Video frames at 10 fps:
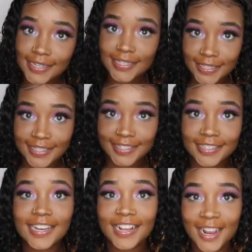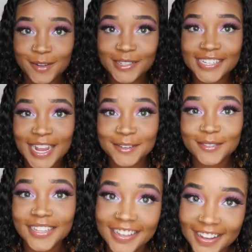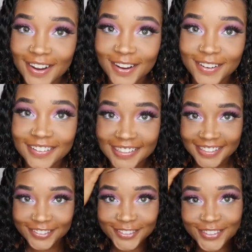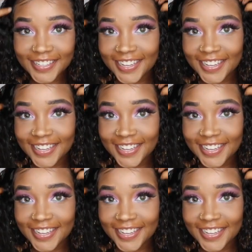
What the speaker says: did, comment down below. And if you